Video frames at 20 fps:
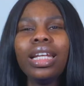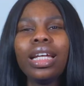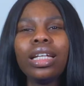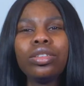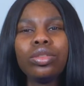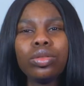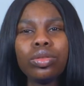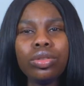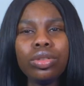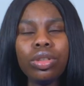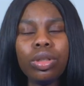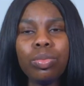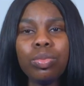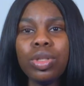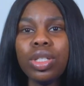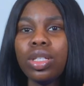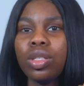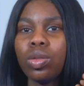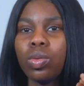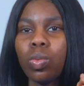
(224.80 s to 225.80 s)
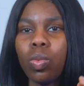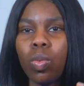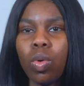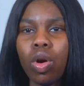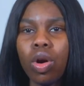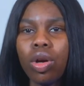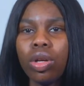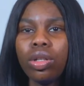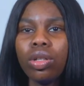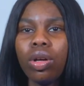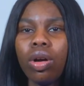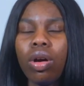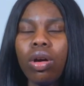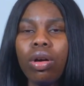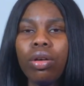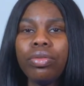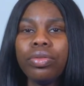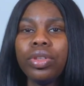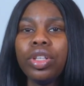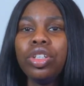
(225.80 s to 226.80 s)
that sodium is one
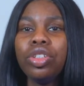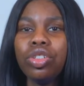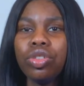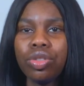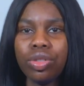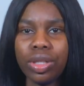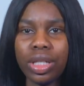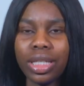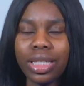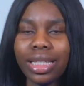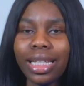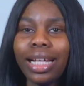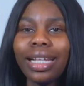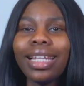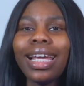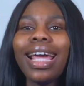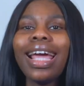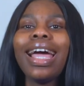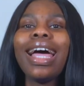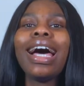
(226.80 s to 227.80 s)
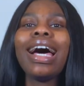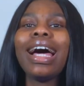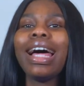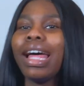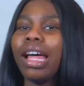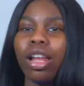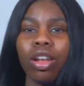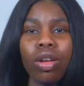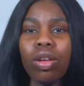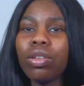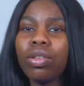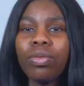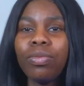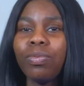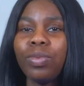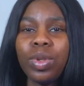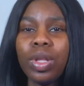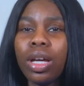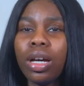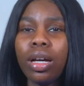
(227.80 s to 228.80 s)
of the nutrients that a lot of
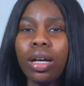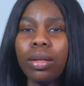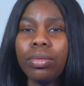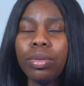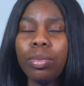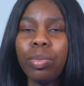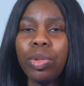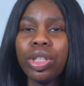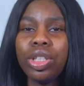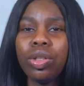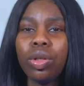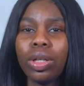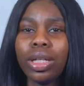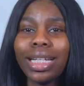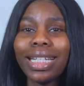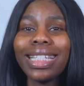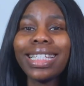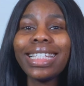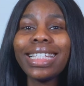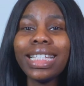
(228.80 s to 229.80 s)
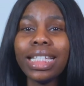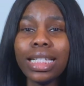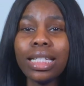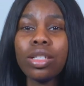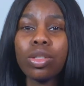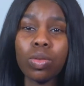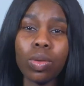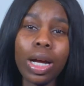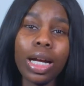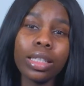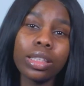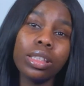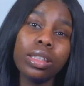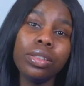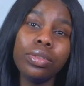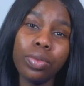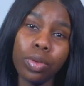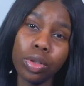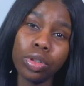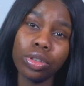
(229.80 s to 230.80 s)
the body organs needs to
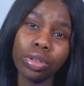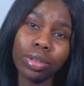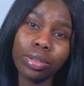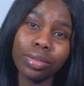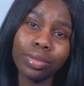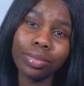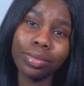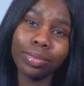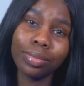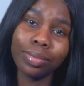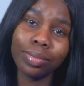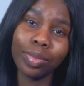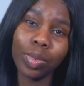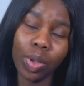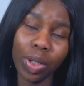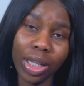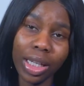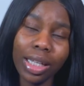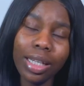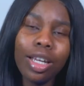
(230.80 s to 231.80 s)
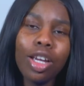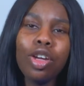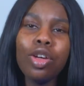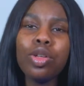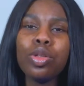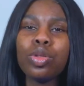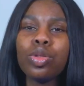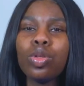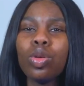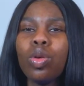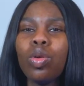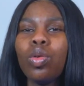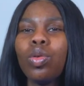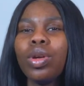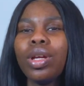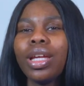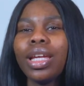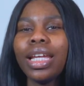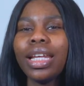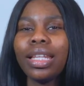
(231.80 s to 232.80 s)
actually function. Okay,
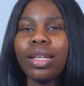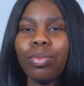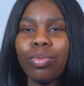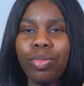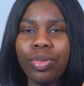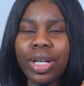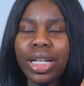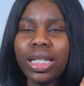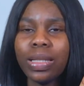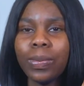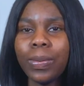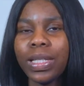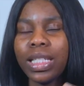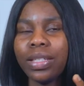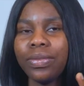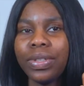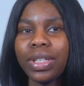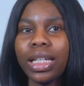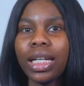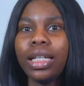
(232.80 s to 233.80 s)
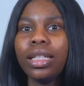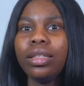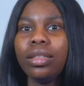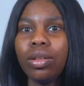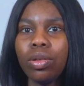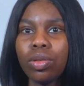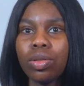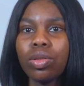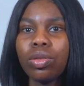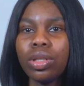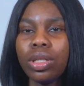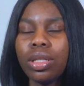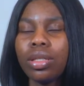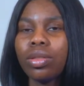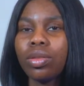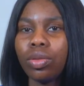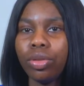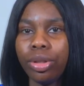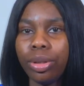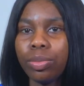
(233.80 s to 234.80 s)
so the brain specifically also needs
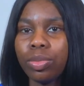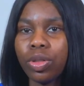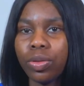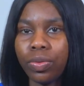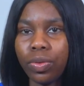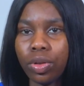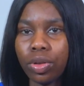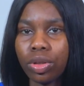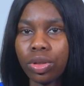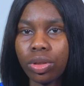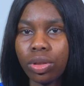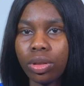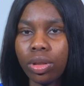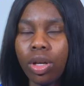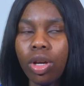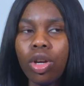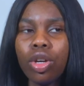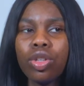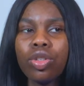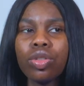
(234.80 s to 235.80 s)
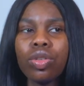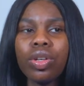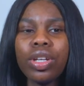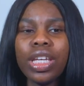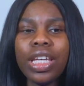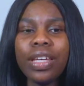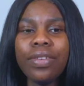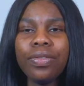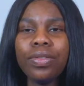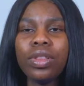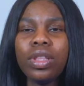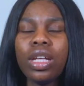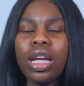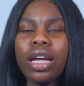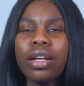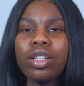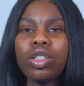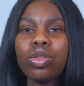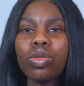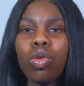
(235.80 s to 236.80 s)
sodium to function. So if
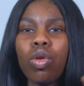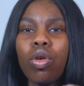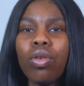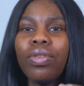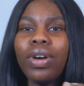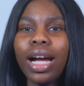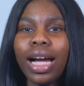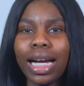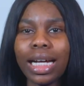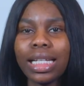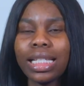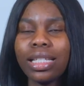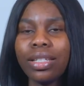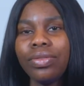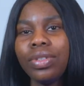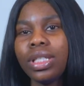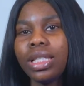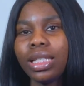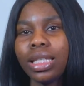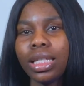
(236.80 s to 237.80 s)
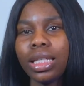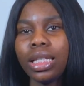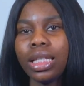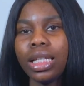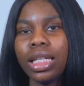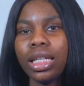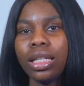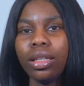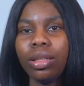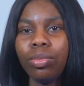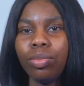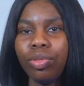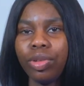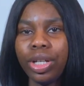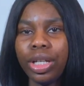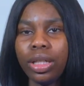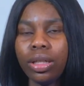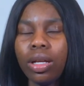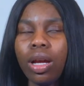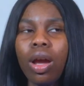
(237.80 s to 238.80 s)
there is overactivity in the
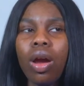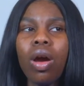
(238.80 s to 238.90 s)
brain,